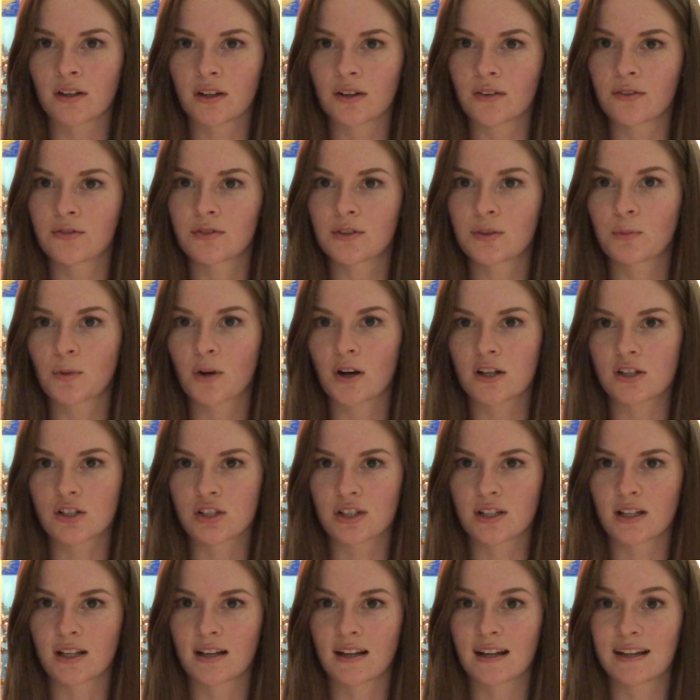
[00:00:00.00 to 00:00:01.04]
of
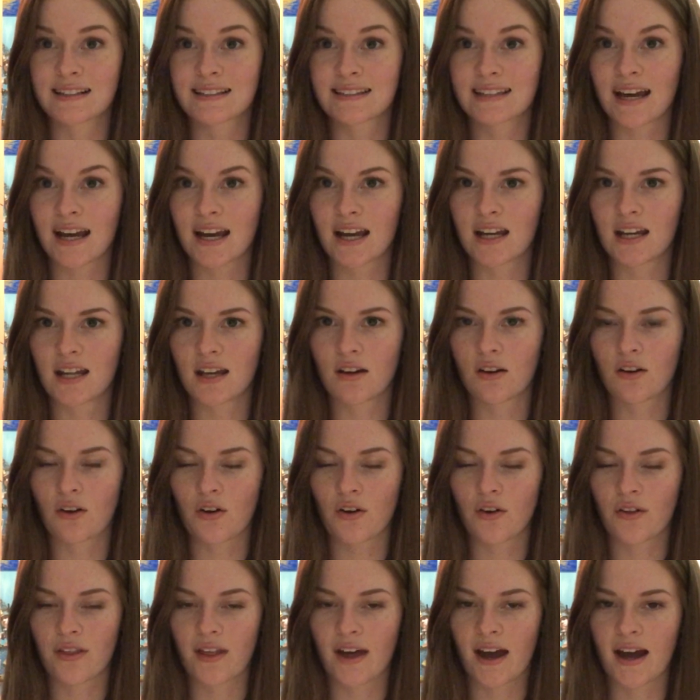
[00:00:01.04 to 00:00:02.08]
depression and anxiety and
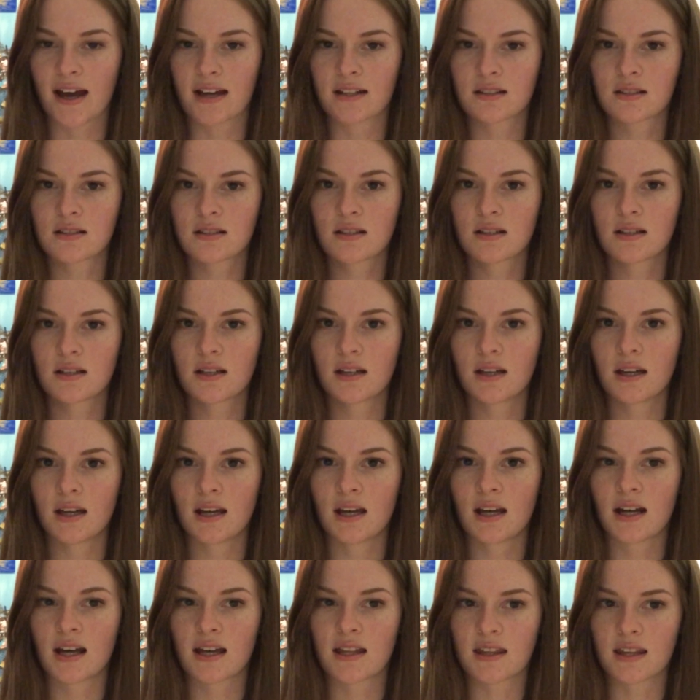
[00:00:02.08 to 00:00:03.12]
all that,
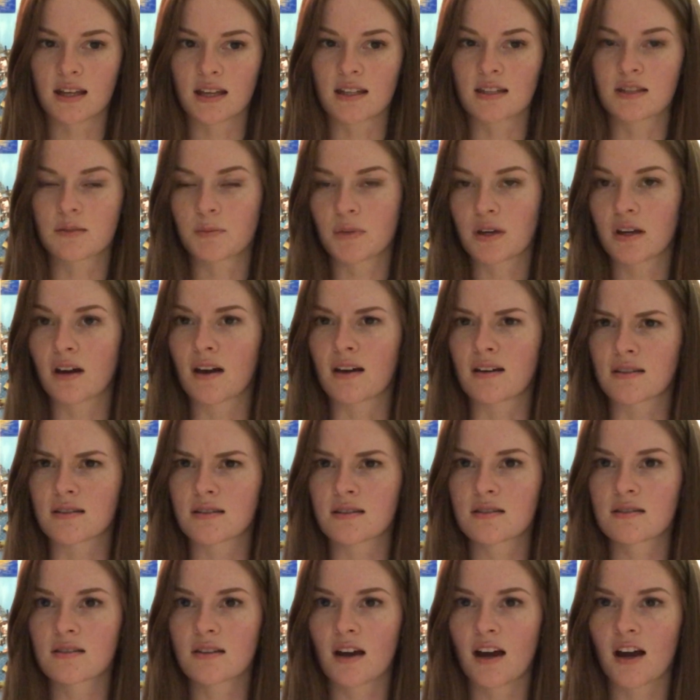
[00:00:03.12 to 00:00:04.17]
and I think it's
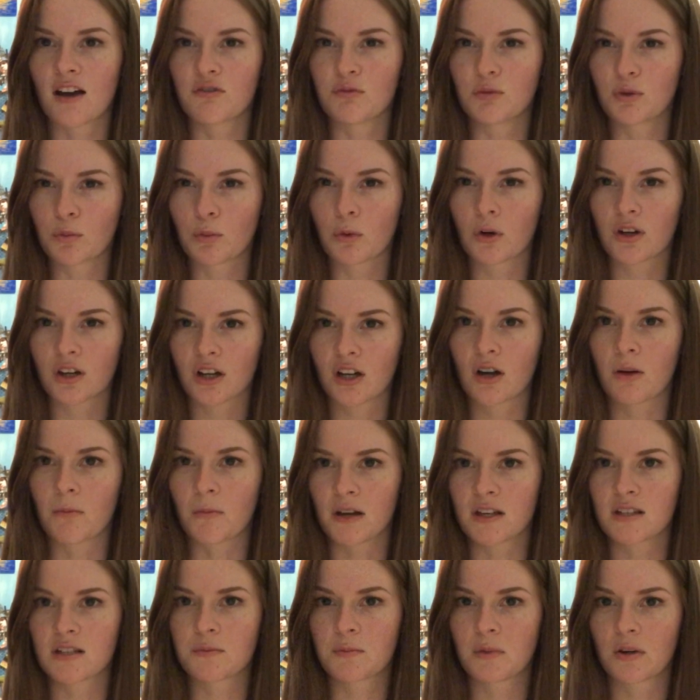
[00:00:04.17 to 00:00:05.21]
because I've been working on
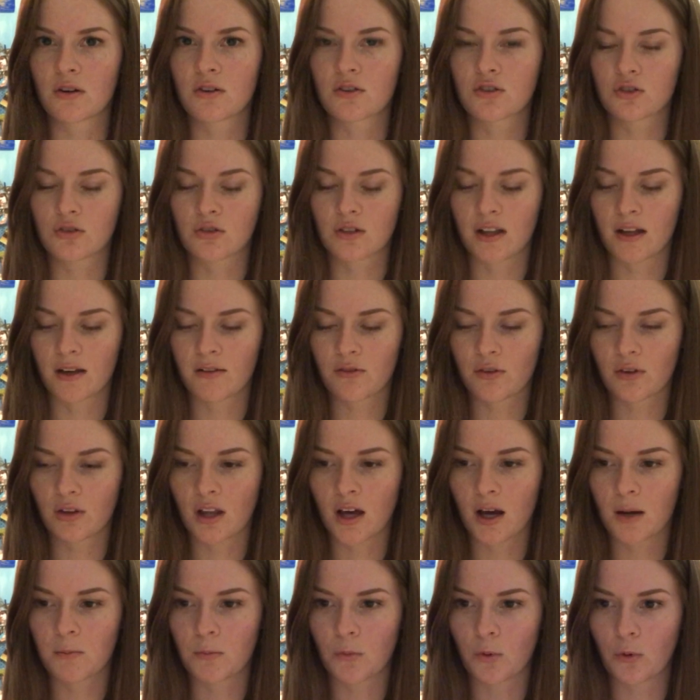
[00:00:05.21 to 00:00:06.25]
my spiritual life a
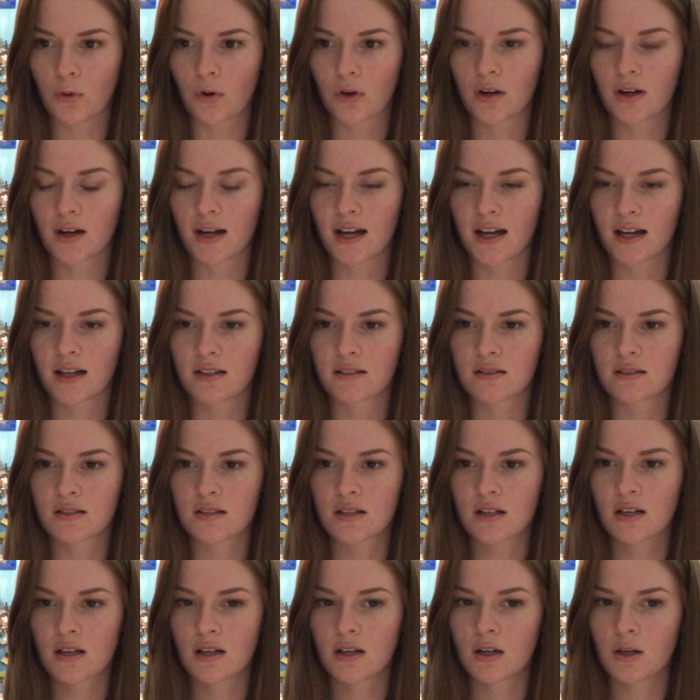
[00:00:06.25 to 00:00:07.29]
lot more and
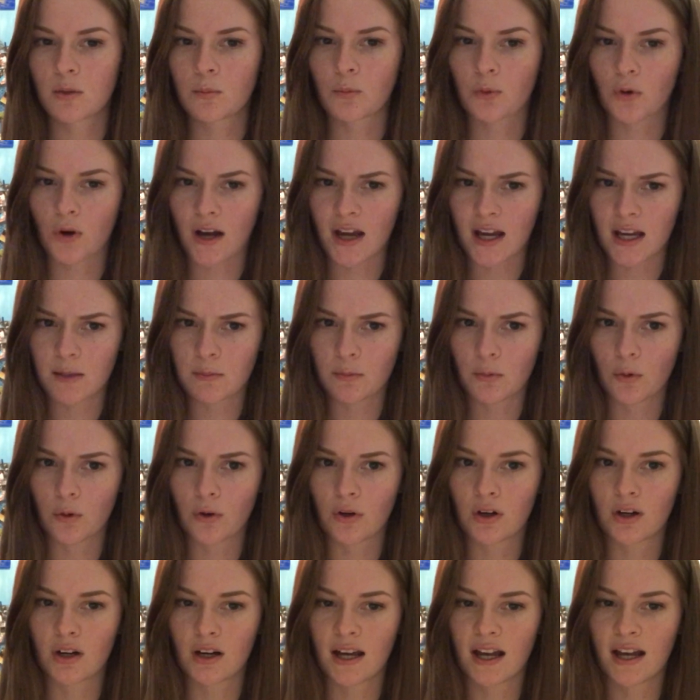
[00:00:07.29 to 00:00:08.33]
praying
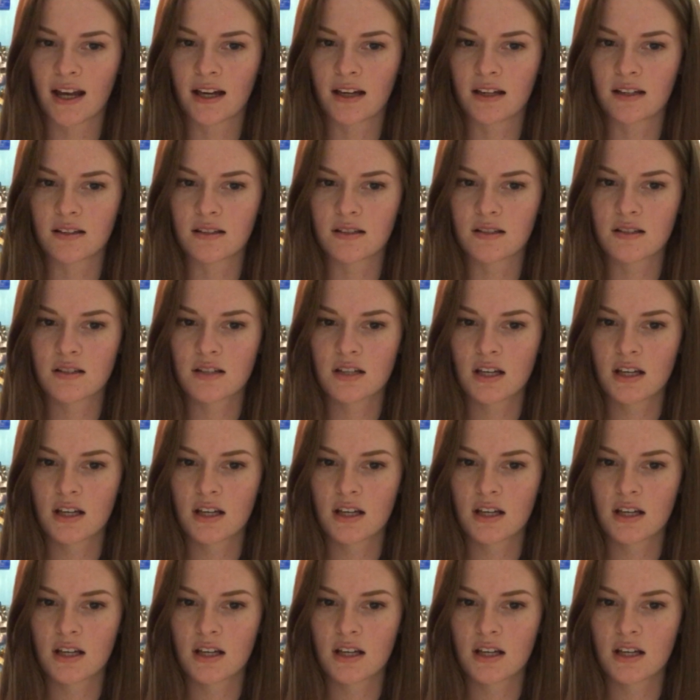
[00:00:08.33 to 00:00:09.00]
more, and